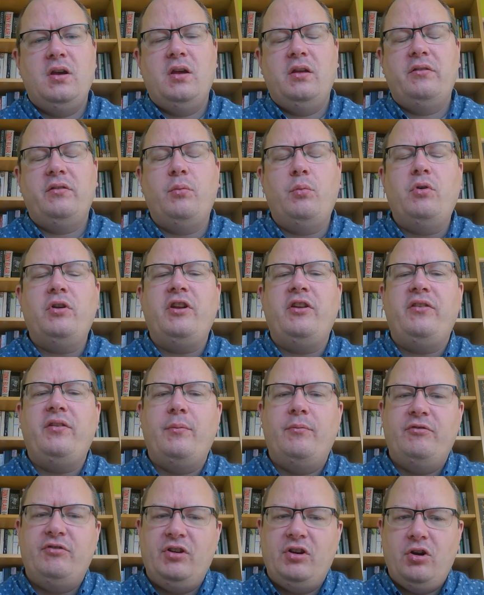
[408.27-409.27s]
So what are
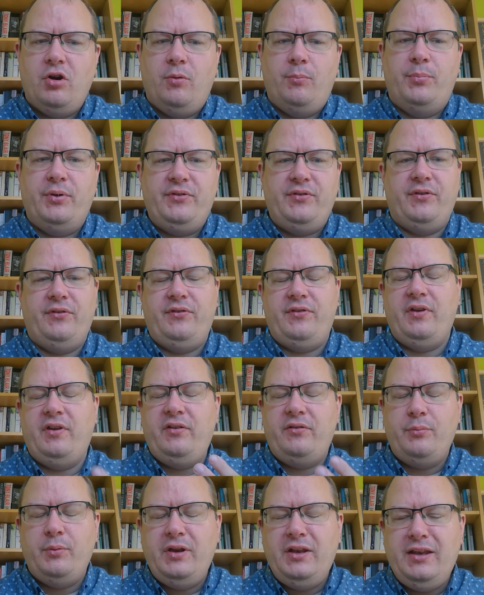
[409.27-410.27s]
some of the
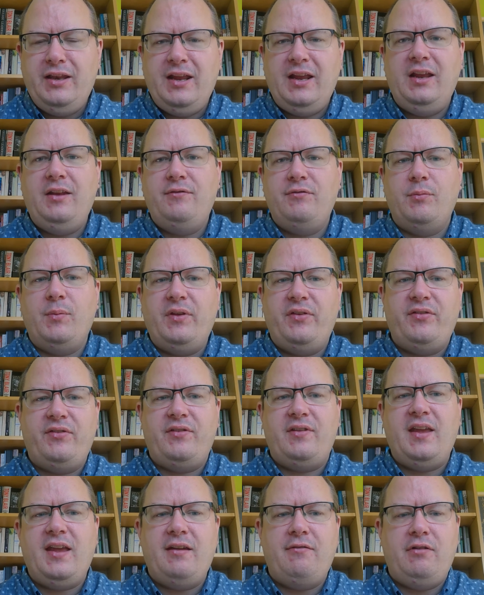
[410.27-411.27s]
competencies we need from a
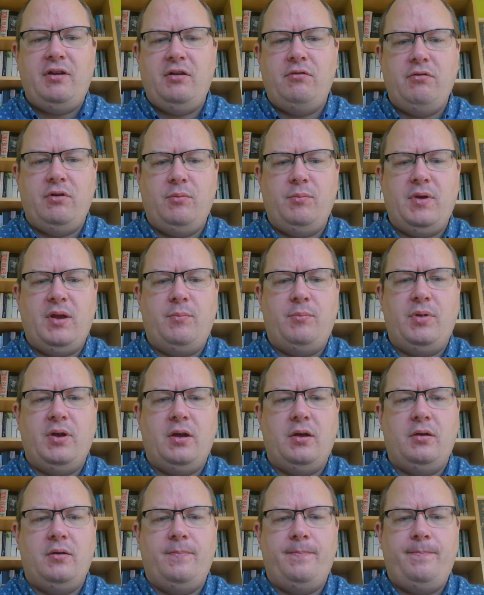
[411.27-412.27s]
steering group member?
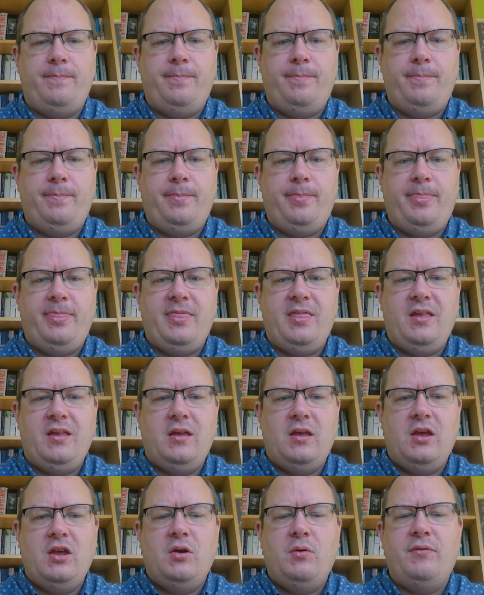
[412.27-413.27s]

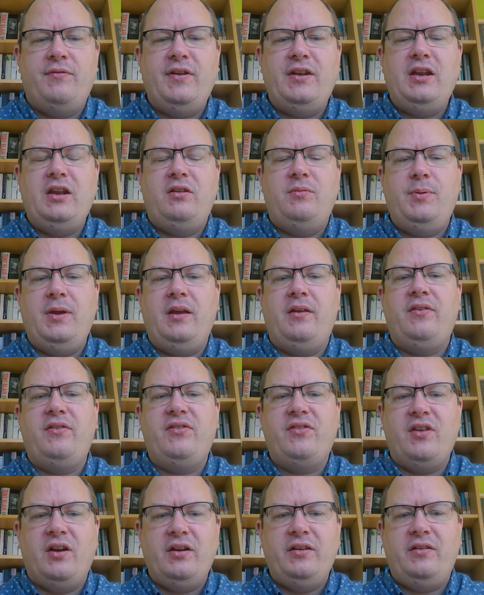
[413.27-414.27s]
Well, they need to be
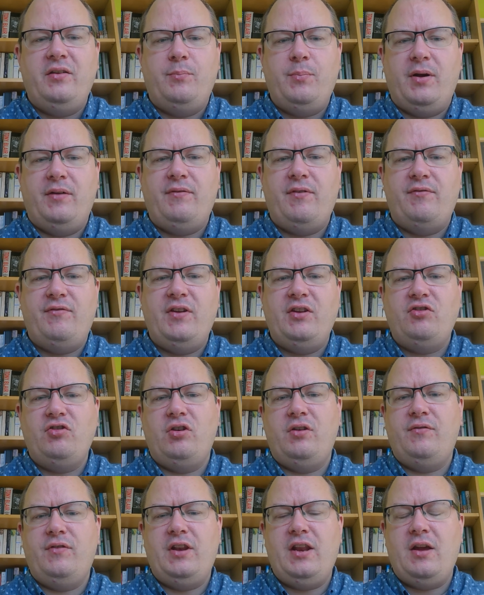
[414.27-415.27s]
excited by the
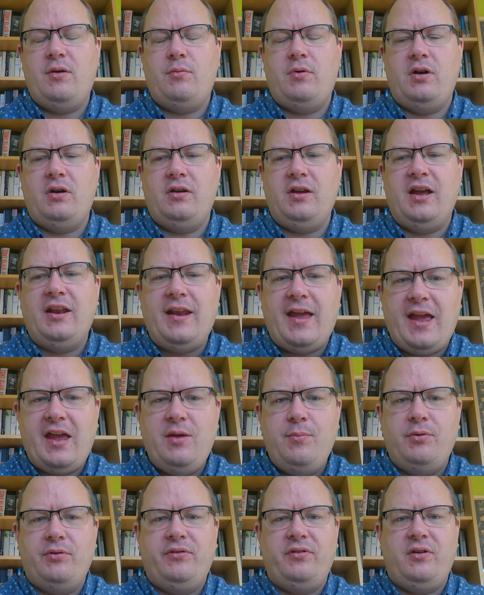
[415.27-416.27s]
vision of a network and
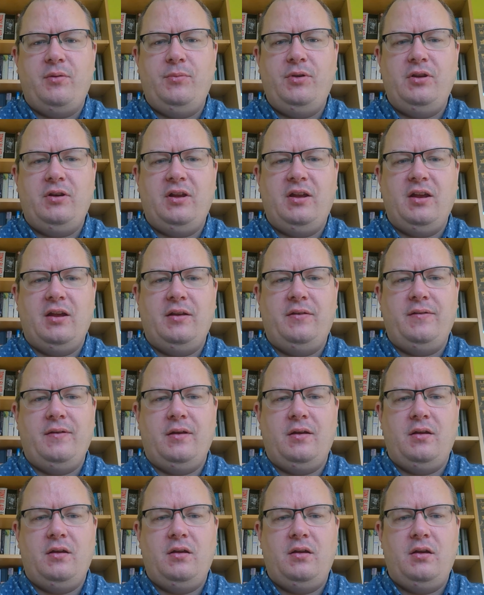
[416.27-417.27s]
able to communicate it.